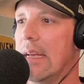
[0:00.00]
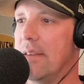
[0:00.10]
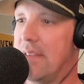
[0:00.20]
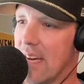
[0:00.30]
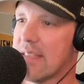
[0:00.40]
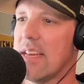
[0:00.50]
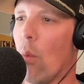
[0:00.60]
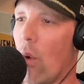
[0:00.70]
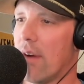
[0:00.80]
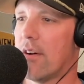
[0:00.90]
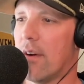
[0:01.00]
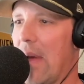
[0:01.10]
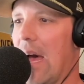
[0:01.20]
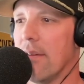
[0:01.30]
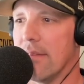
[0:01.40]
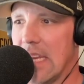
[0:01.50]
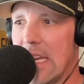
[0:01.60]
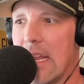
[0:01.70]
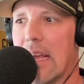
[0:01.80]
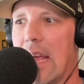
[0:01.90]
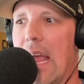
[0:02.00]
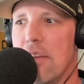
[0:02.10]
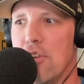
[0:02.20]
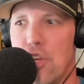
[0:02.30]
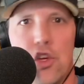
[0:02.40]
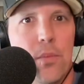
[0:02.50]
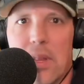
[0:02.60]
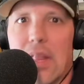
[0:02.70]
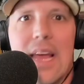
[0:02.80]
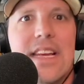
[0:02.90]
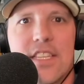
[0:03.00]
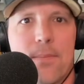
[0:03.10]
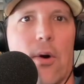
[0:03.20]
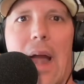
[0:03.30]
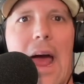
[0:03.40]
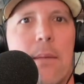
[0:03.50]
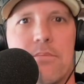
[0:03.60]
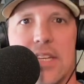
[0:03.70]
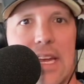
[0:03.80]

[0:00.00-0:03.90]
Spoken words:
does he wonder about needing a new place, perhaps,